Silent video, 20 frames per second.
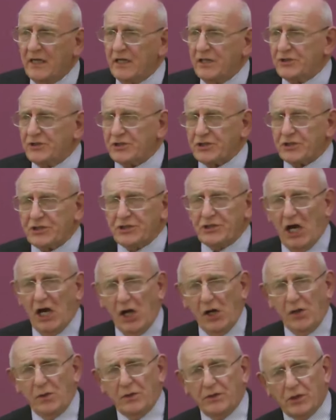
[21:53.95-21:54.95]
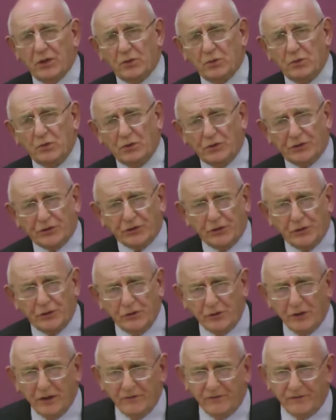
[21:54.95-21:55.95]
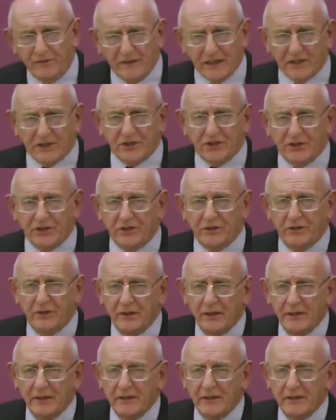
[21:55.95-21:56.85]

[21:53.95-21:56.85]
just now and you're going through affliction